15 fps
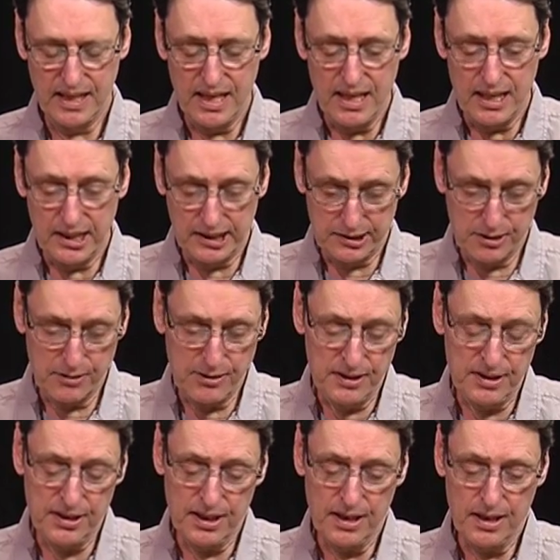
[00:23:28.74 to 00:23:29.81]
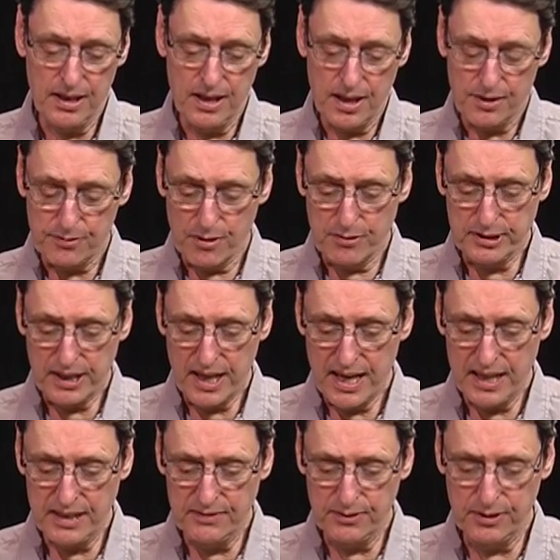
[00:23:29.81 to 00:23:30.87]
His student throws a
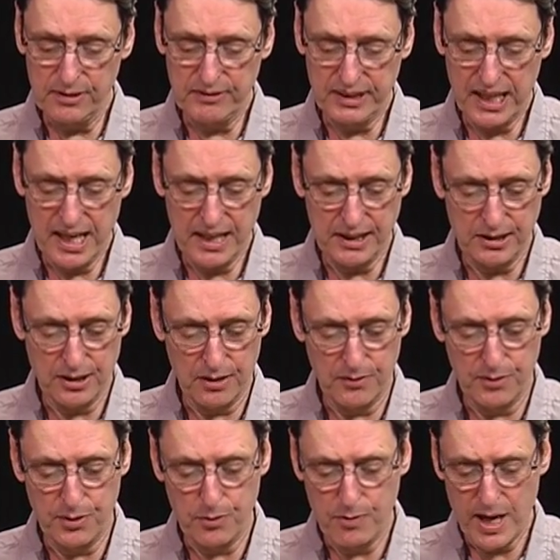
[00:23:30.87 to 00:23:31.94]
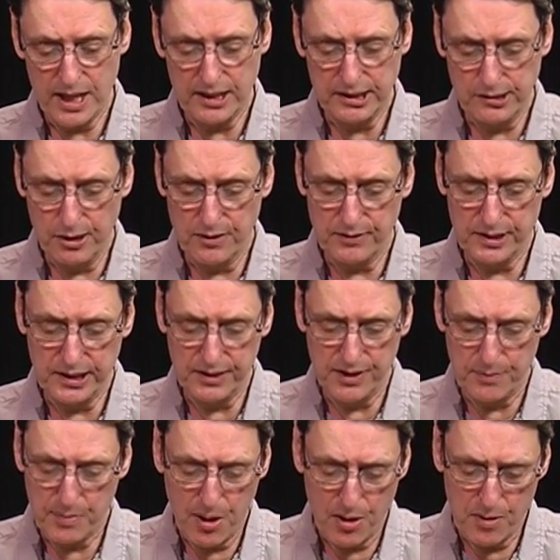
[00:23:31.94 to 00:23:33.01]
handful of sand over the wet surface of the
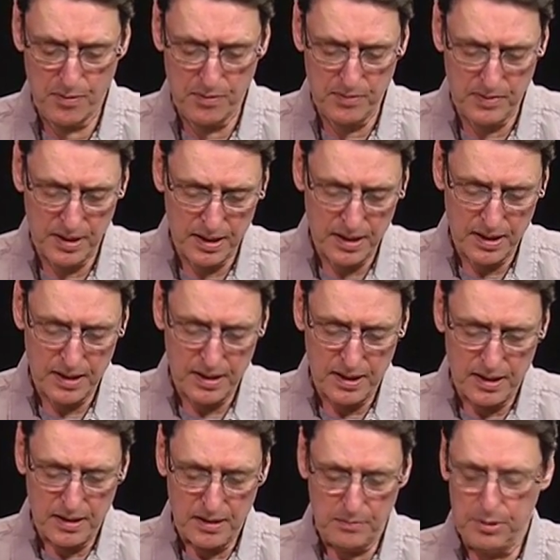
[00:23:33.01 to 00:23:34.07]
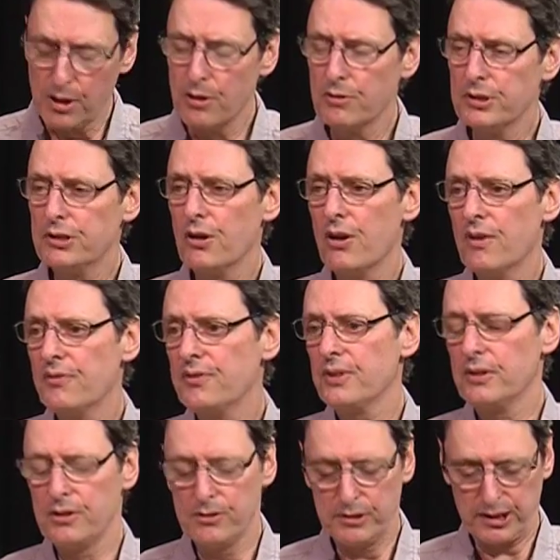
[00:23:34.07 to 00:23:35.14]
poem, blows off the
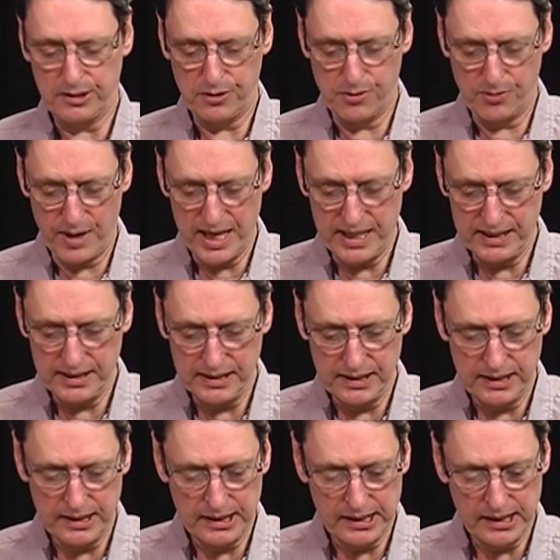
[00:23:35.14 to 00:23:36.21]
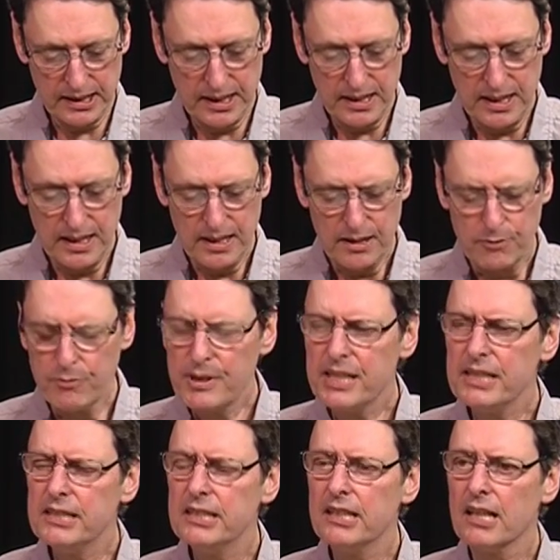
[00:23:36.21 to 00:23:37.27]
loose grains,
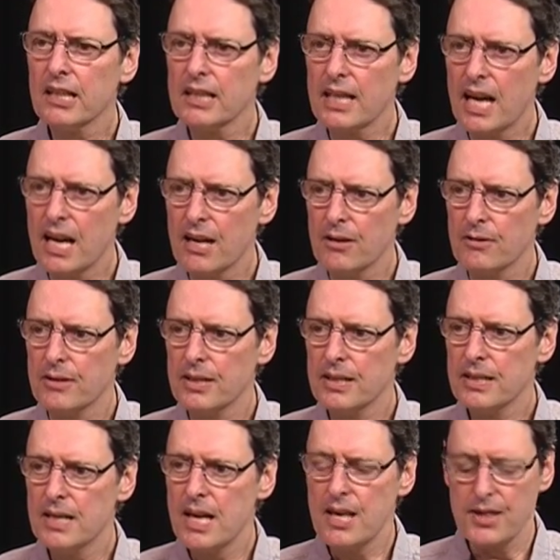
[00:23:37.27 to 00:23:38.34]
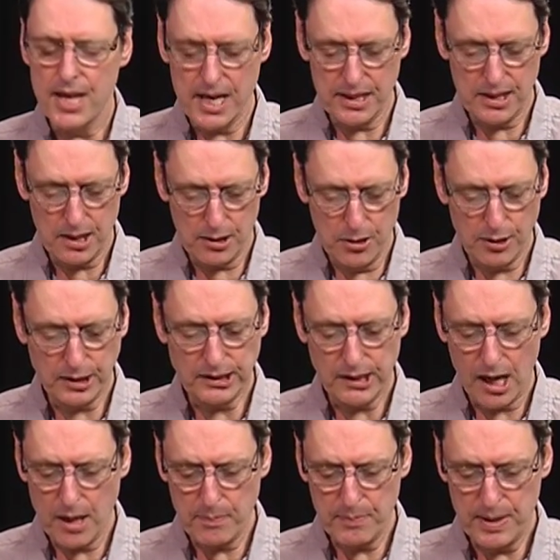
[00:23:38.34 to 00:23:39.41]
reads aloud, then looks
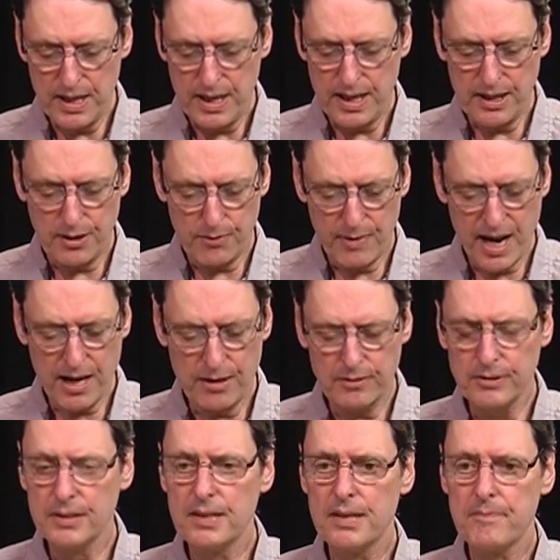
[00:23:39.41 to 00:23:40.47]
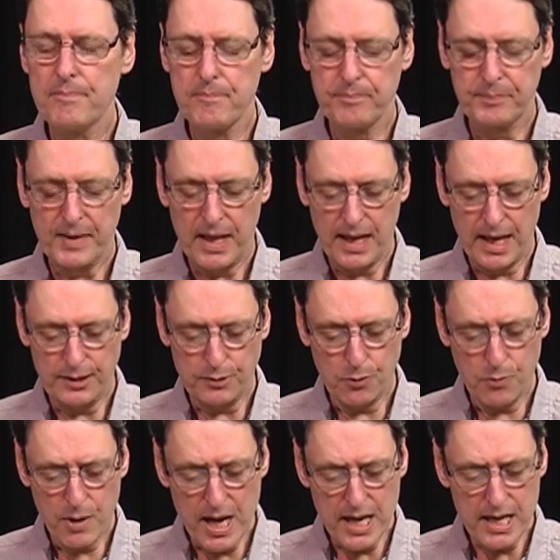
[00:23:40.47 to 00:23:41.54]
up and around at the
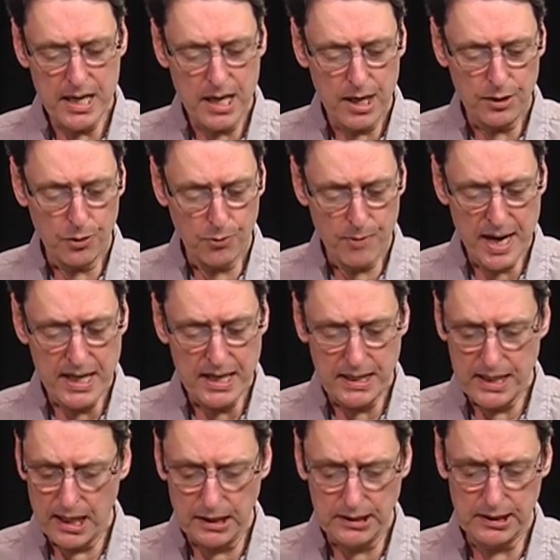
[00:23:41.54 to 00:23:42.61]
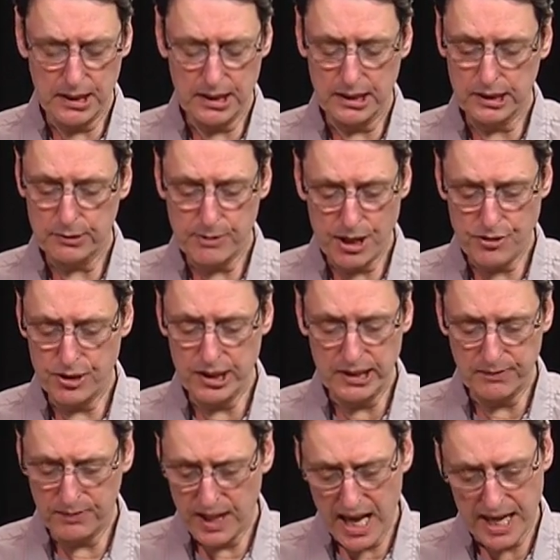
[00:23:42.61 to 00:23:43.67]
way the red delta stretches
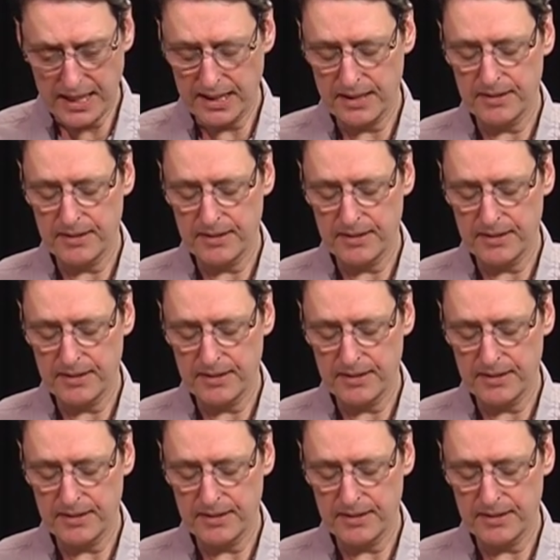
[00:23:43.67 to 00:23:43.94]
flat.